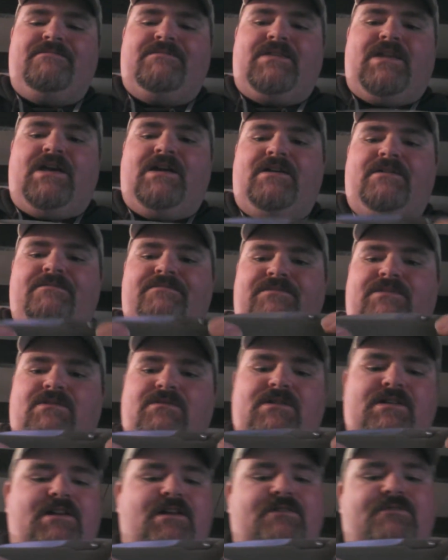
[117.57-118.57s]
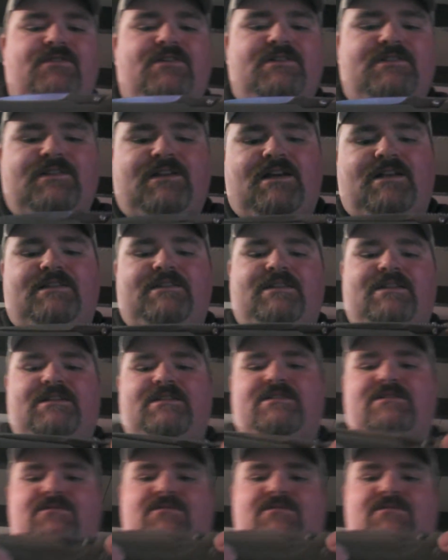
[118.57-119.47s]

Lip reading: Now, when I first got this,